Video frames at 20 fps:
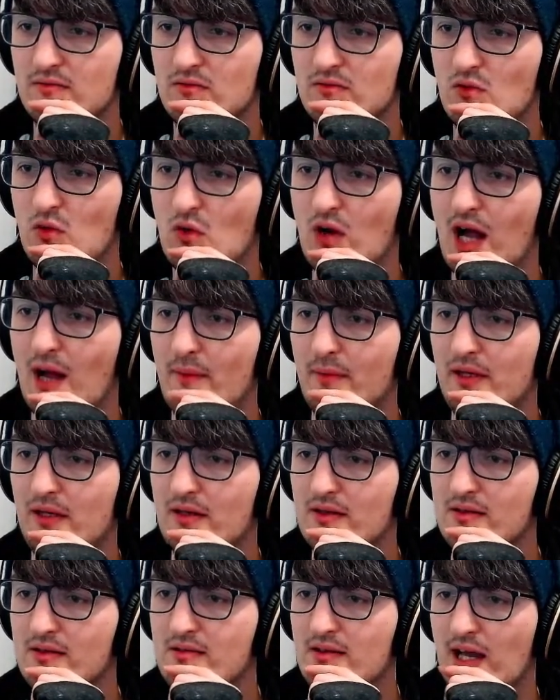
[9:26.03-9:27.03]
Or
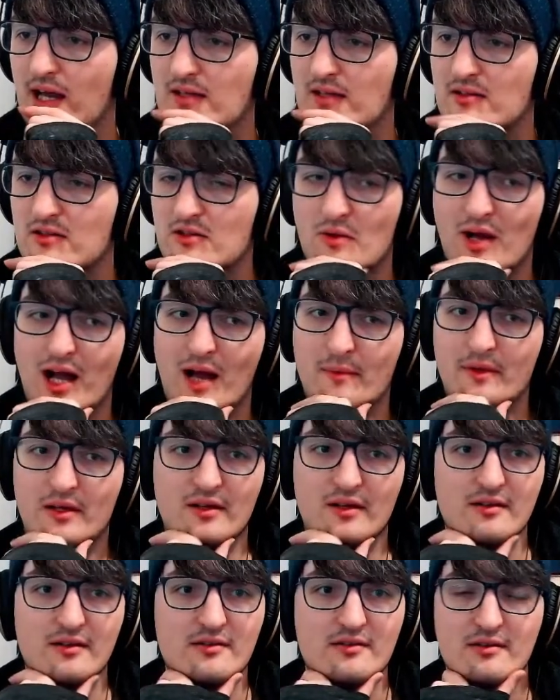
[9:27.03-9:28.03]
happiness. 82
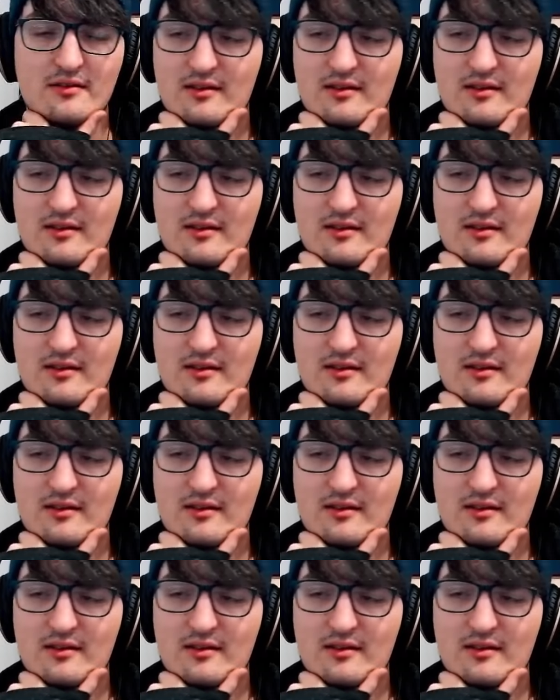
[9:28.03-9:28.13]
happiness